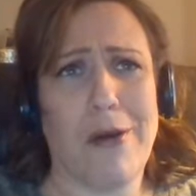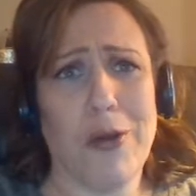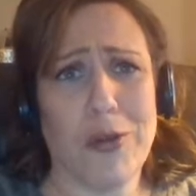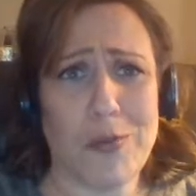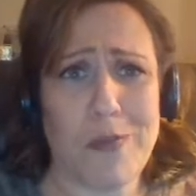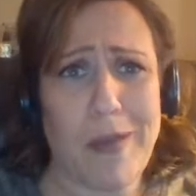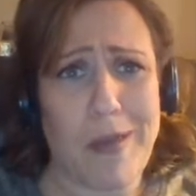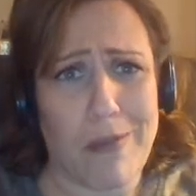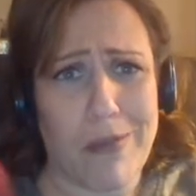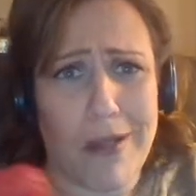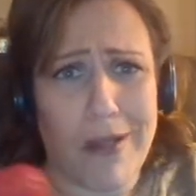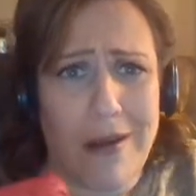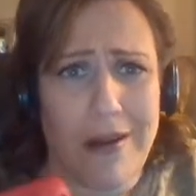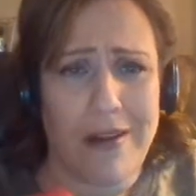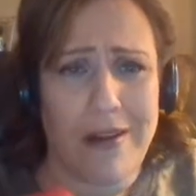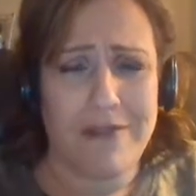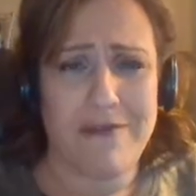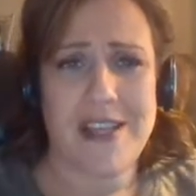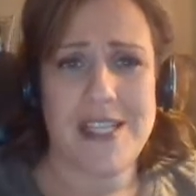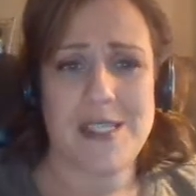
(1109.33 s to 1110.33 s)
old people are
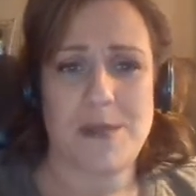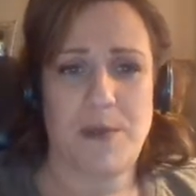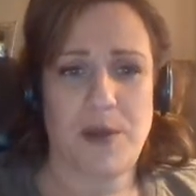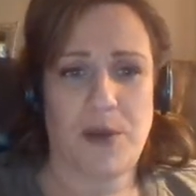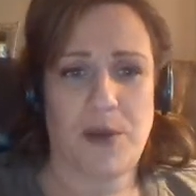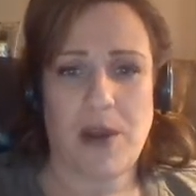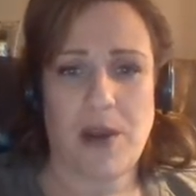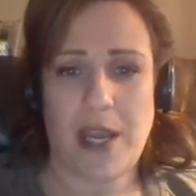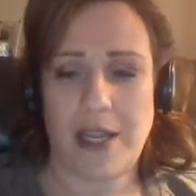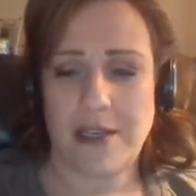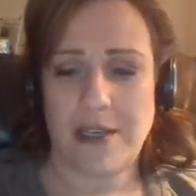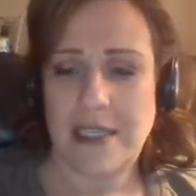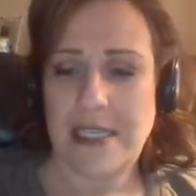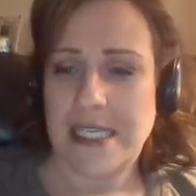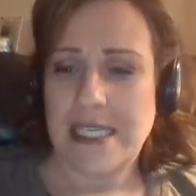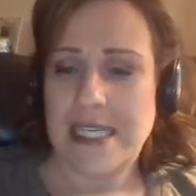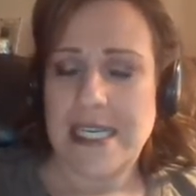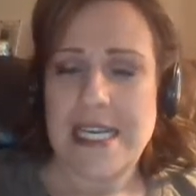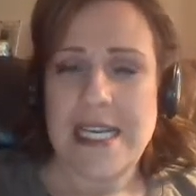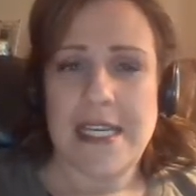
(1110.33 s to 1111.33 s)
on Facebook, right?
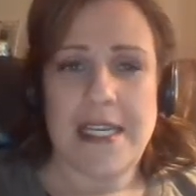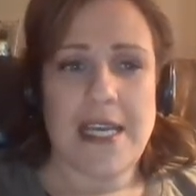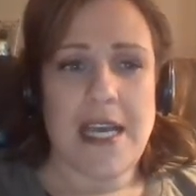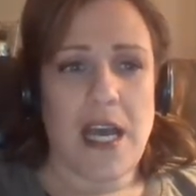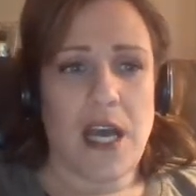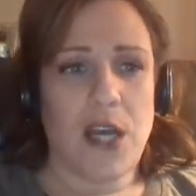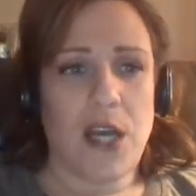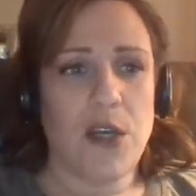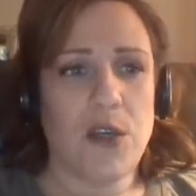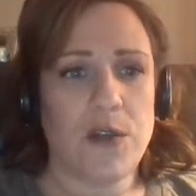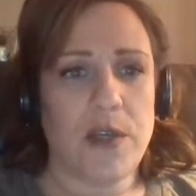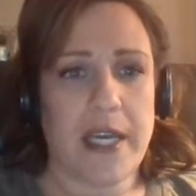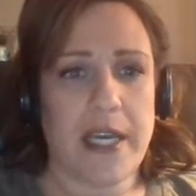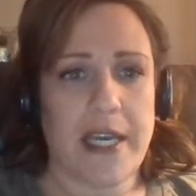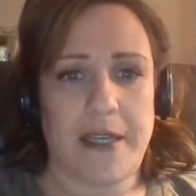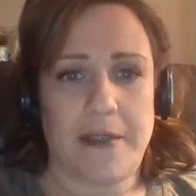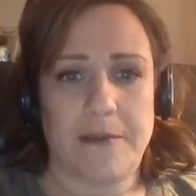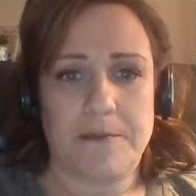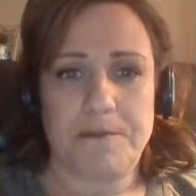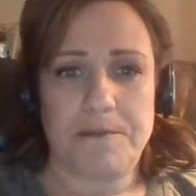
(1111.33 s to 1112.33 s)

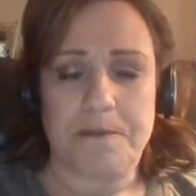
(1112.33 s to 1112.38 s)
Okay.